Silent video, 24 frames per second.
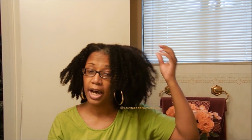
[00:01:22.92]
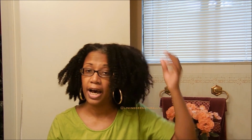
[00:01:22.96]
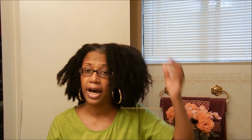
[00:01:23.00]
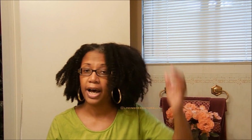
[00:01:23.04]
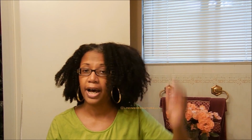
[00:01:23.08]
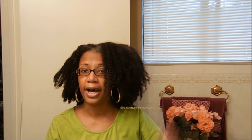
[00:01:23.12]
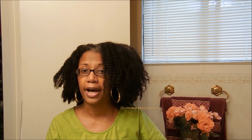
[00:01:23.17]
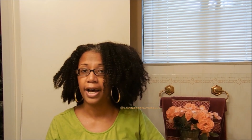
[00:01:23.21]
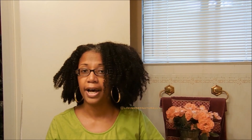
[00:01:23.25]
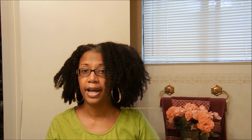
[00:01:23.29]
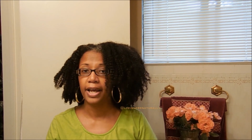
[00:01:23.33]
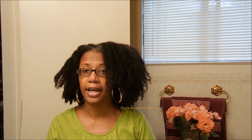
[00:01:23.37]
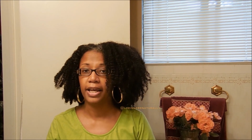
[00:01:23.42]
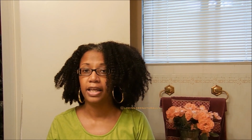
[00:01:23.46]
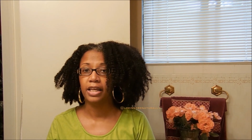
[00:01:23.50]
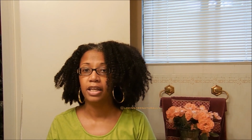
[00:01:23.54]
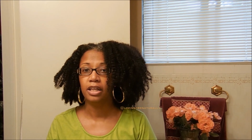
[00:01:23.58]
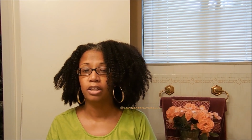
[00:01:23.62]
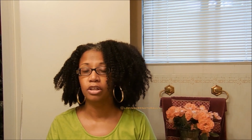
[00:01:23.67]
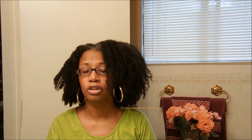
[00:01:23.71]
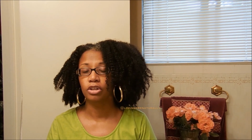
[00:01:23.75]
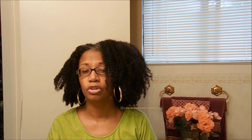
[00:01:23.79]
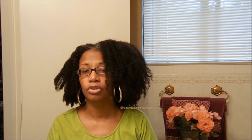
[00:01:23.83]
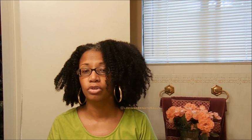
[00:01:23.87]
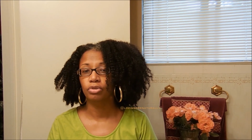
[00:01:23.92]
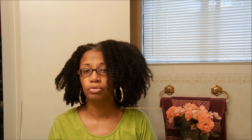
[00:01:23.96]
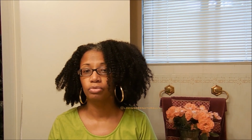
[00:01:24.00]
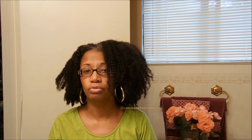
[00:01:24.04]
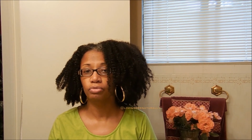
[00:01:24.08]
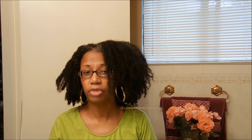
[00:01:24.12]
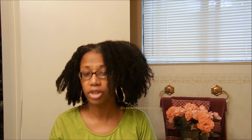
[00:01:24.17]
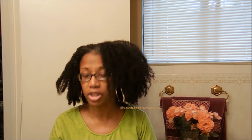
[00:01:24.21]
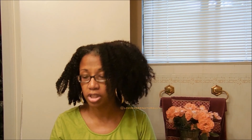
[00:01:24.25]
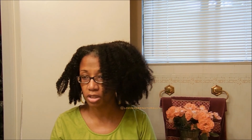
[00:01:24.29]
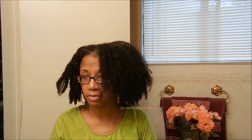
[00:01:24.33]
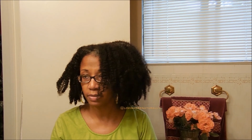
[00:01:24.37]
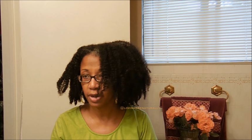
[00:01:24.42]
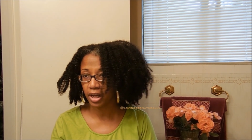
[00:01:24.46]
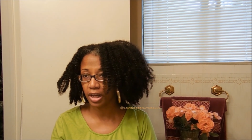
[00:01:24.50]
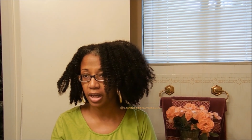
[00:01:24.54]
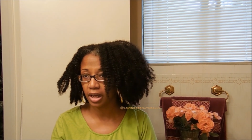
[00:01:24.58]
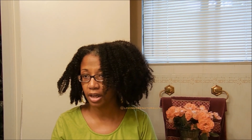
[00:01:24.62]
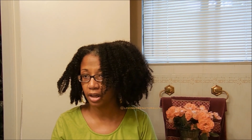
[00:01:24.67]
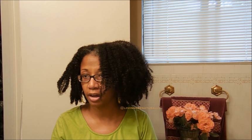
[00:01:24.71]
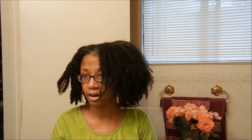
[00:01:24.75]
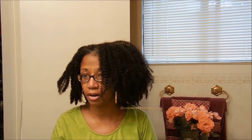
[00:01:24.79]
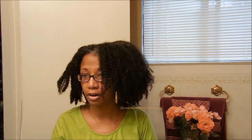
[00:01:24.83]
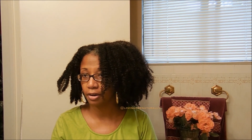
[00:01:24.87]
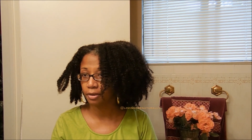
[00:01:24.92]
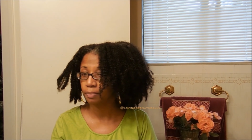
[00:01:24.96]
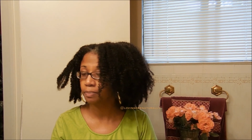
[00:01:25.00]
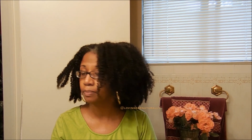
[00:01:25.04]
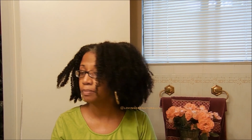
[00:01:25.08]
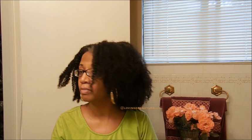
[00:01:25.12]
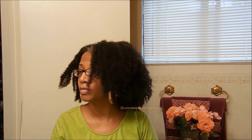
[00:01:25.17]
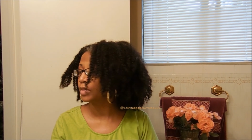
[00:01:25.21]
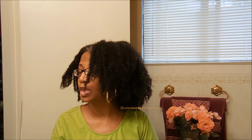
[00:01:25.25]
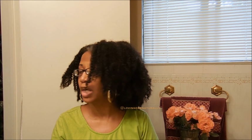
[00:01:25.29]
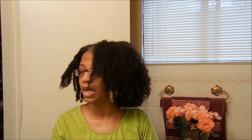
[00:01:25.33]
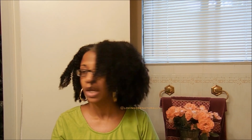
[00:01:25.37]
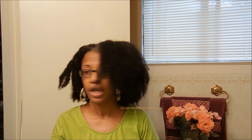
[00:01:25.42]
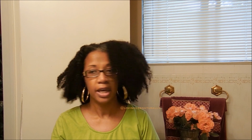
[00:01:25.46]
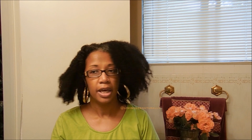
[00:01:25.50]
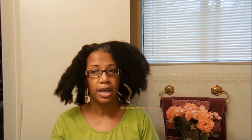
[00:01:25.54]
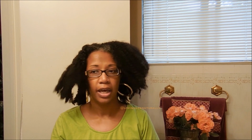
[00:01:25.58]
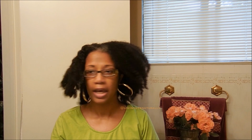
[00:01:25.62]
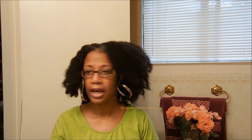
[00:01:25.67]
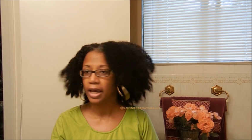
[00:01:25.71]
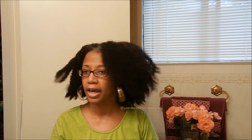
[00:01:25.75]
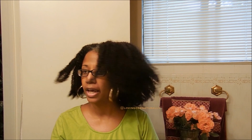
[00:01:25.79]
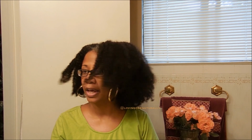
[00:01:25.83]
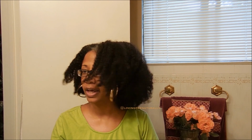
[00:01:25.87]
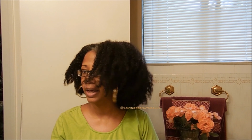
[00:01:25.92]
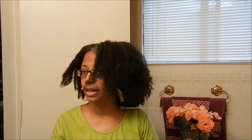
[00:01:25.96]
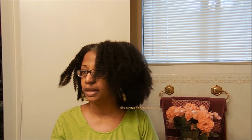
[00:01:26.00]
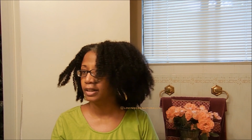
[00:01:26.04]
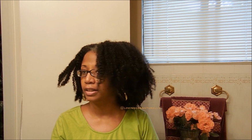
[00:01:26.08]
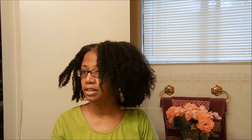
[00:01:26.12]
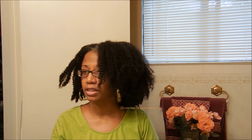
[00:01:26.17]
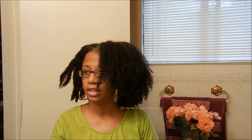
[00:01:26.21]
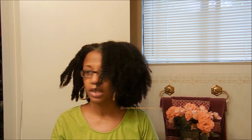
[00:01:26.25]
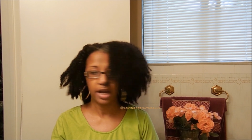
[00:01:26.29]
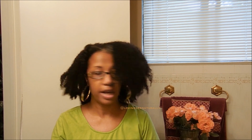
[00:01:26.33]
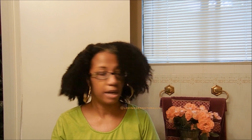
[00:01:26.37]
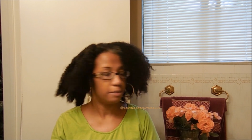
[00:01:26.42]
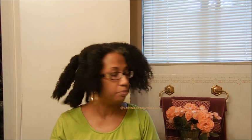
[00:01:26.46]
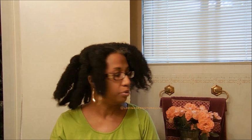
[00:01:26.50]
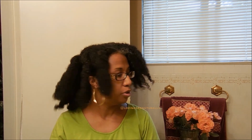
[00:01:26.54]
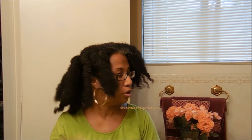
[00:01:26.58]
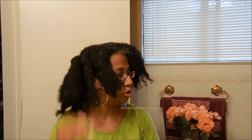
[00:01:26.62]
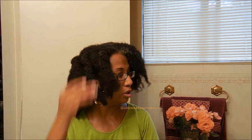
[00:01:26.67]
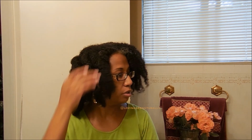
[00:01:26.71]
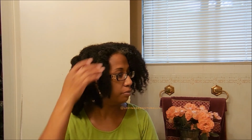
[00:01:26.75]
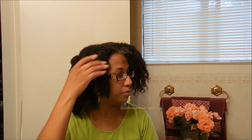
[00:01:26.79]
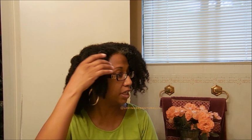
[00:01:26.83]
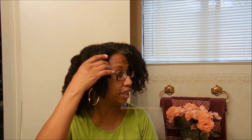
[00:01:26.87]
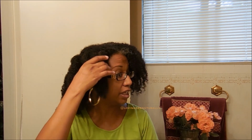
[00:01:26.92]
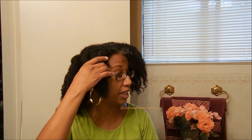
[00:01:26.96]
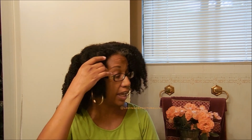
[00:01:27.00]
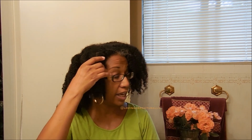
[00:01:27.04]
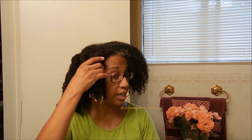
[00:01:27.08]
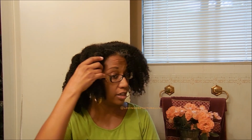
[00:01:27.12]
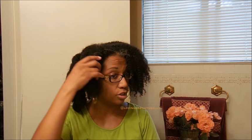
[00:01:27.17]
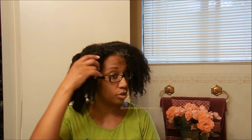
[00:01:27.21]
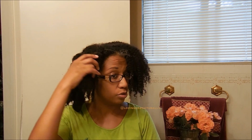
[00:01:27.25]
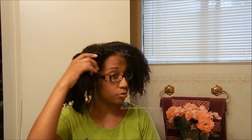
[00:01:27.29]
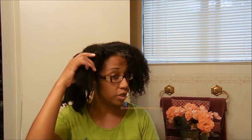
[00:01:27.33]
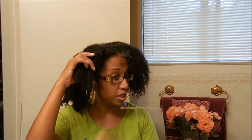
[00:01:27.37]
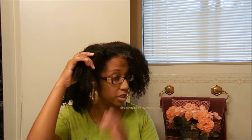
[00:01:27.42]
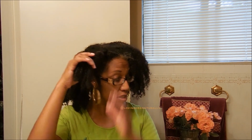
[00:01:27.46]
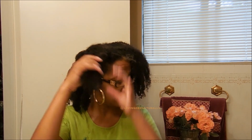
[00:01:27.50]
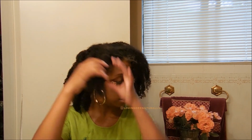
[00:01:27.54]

I rinsed my hair and I put them in eight twists.